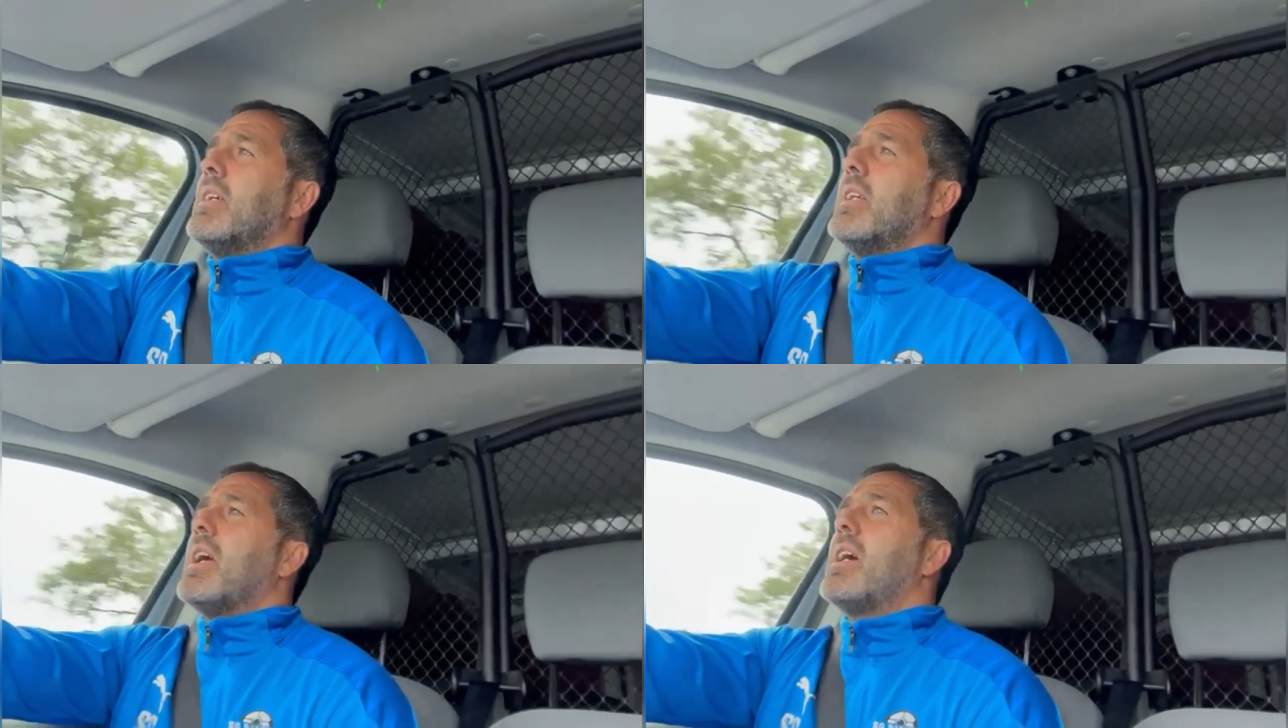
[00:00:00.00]

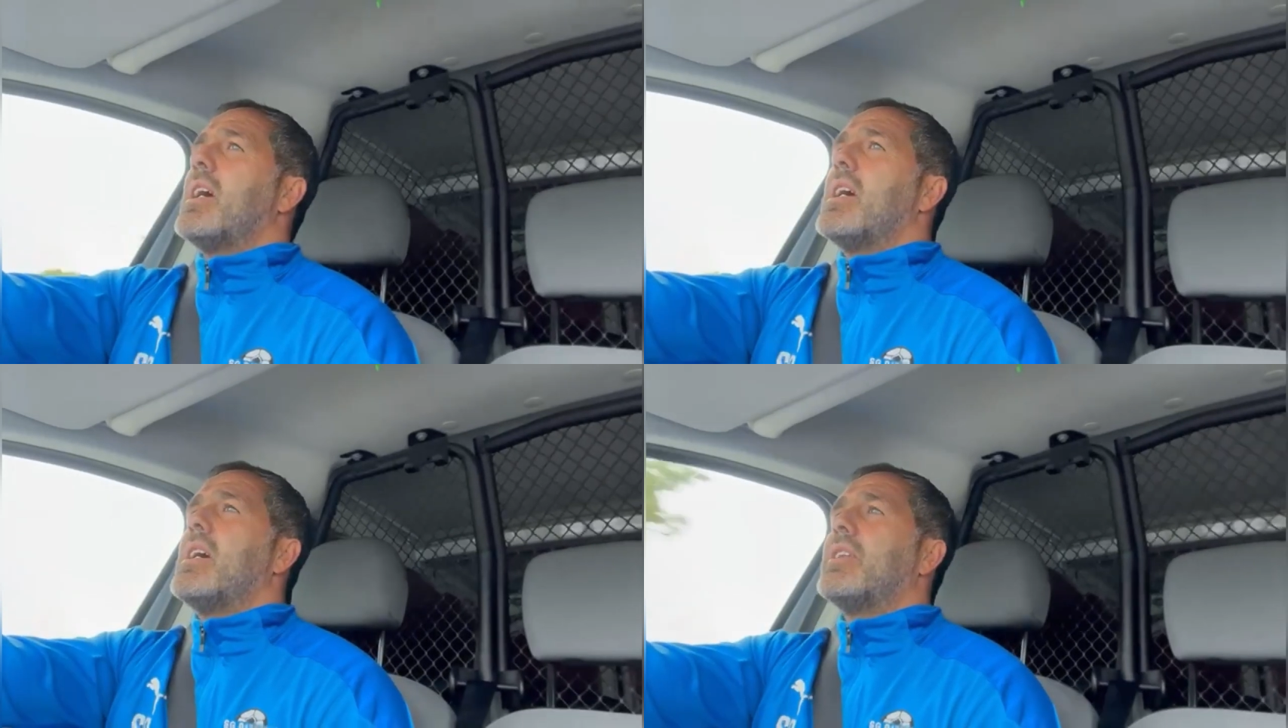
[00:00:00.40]

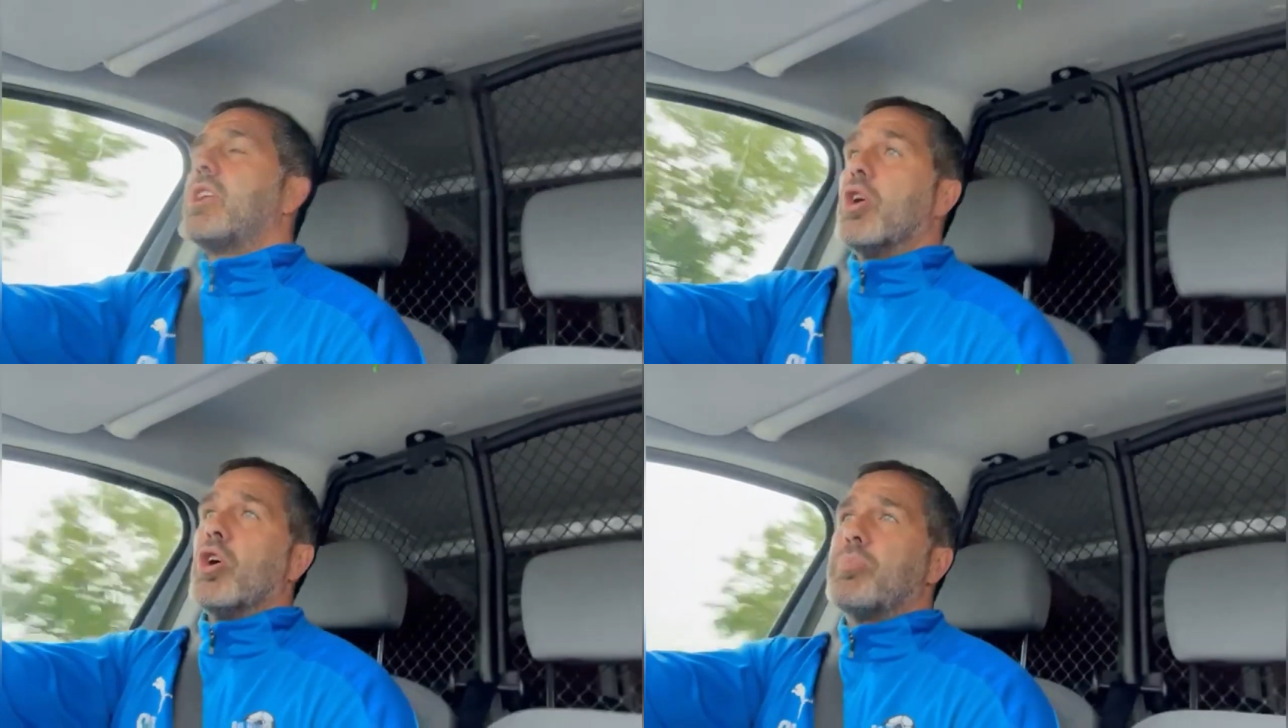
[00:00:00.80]

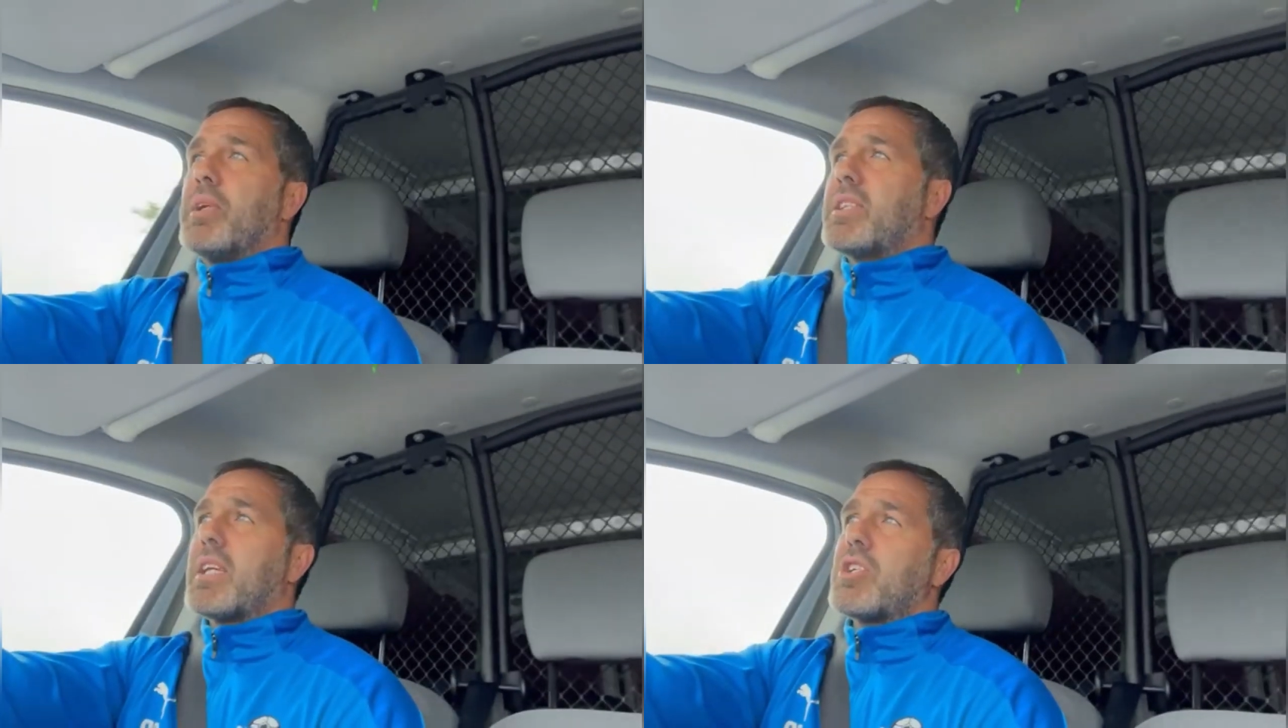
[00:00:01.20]
the
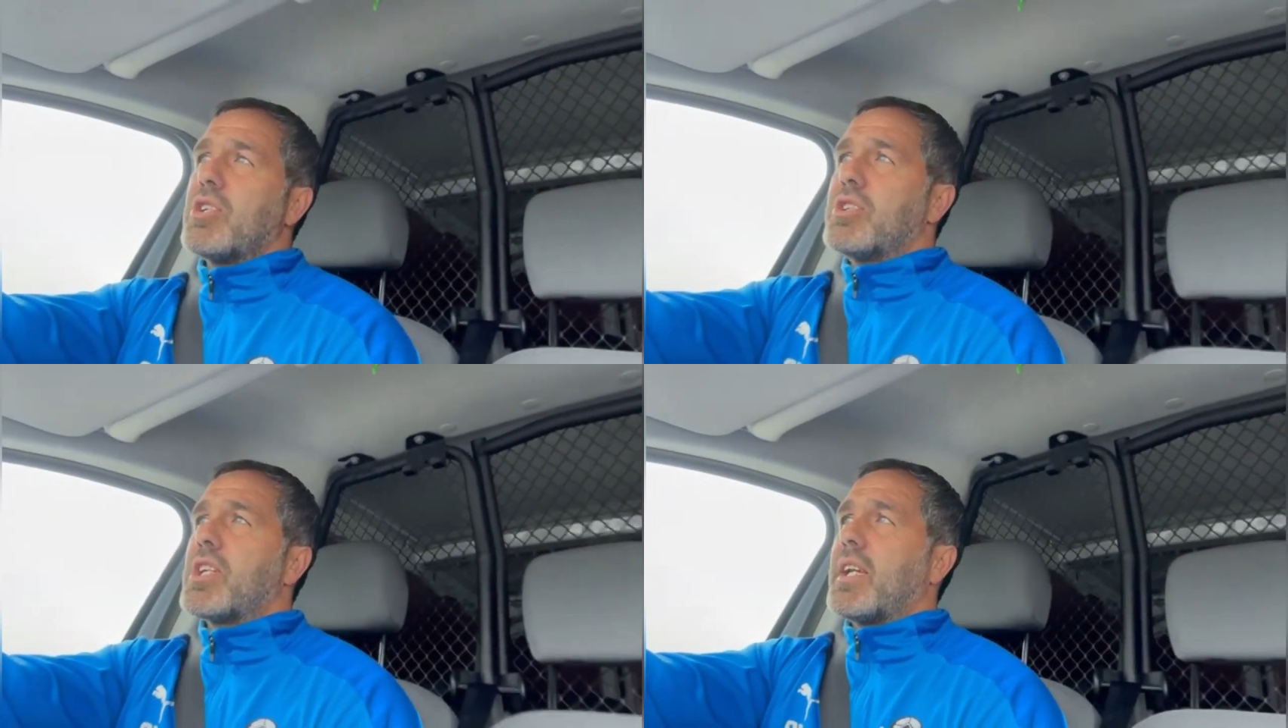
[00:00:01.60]
Ordby
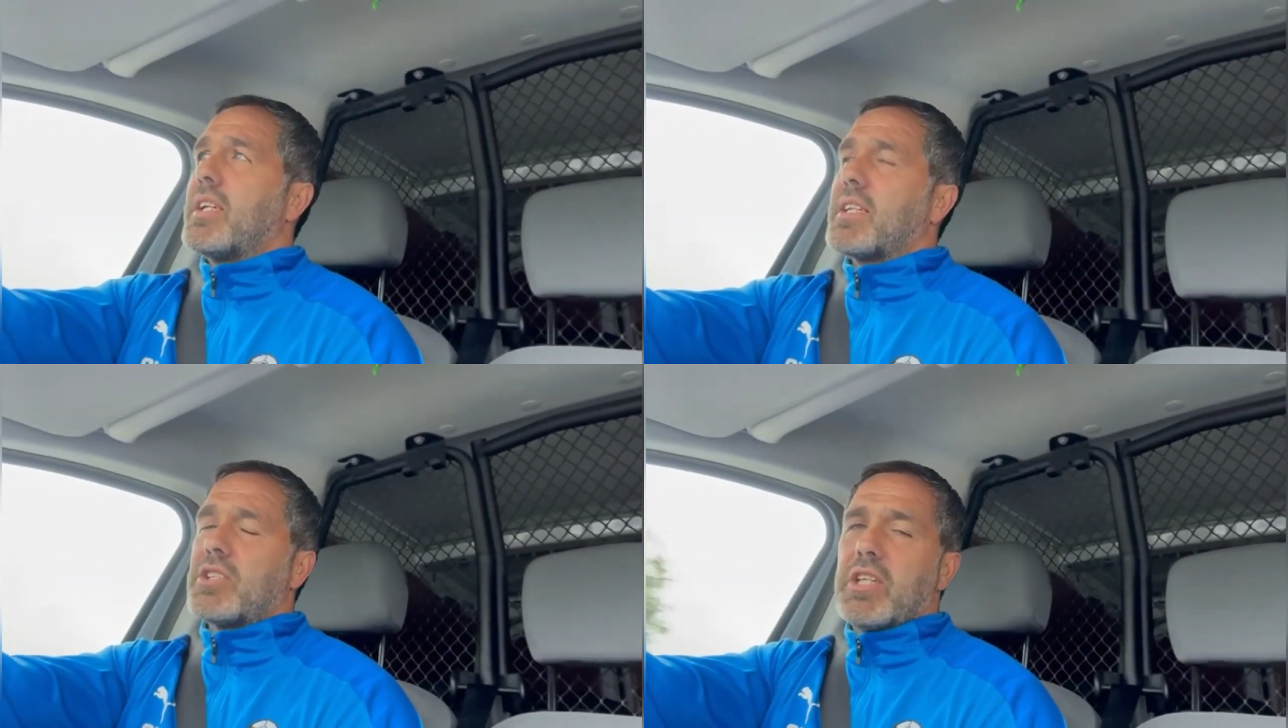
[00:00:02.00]
session tonight
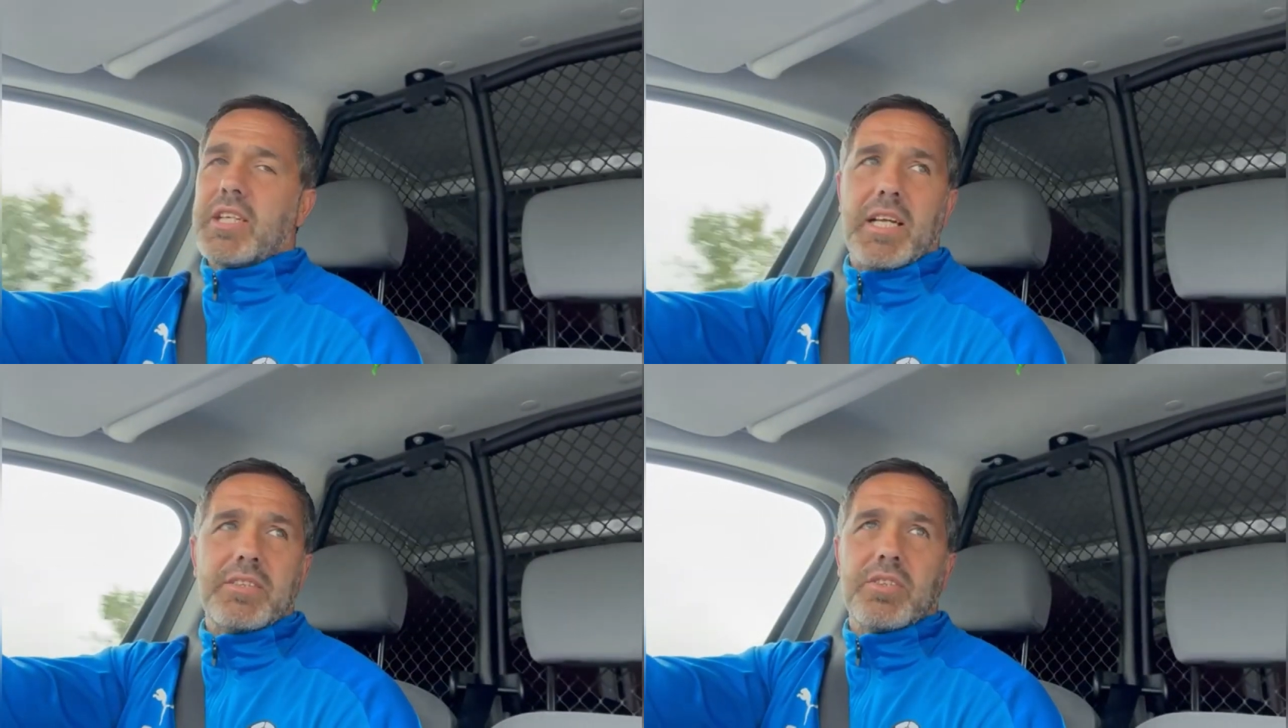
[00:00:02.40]
is actually
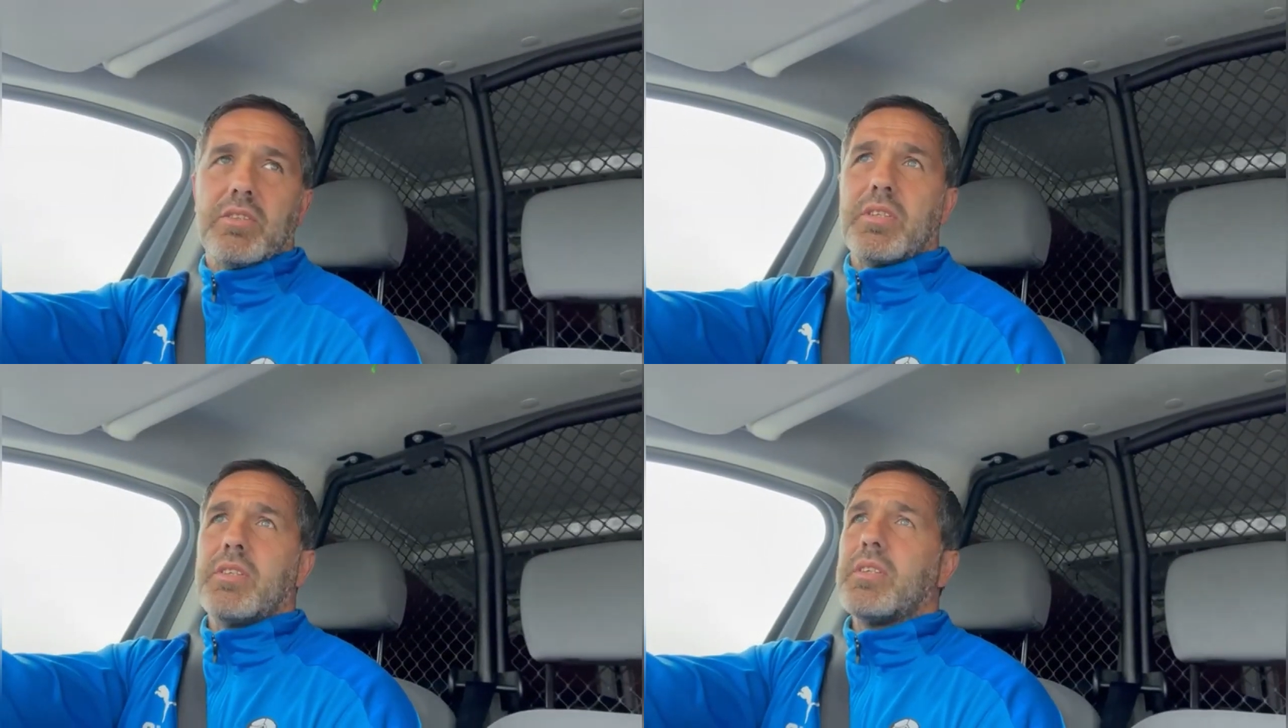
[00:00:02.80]
cancelled.